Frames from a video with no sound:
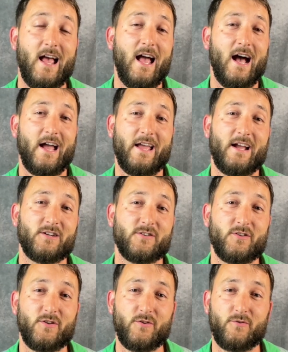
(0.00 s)
I
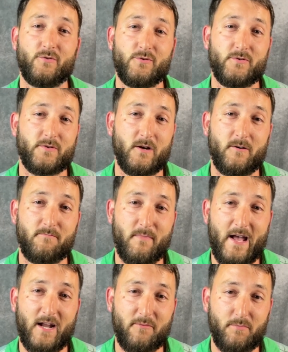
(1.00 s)
actually use a
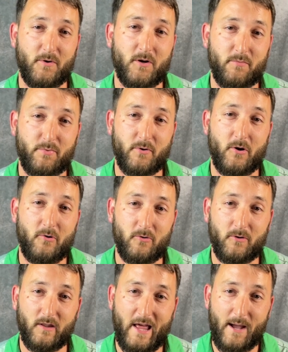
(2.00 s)
MacBook
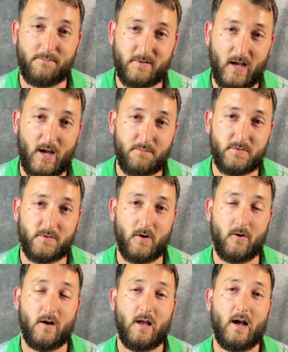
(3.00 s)
Pro laptop,
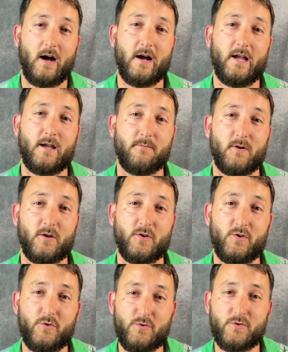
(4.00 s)
so I am a
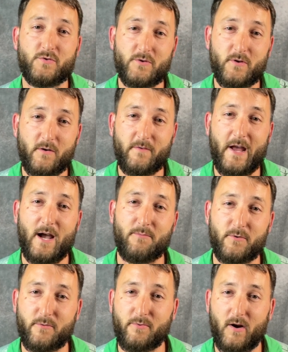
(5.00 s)
user of
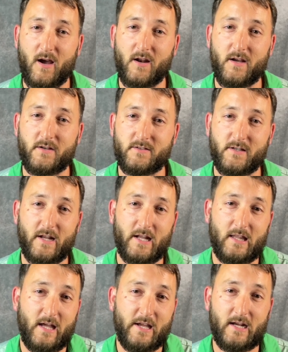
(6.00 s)
Apple products and I
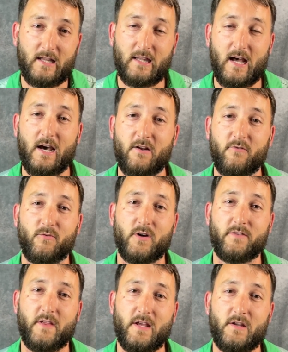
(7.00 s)
like a lot of
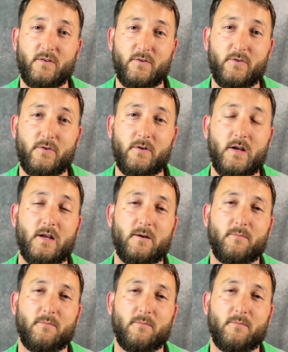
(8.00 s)
what they do,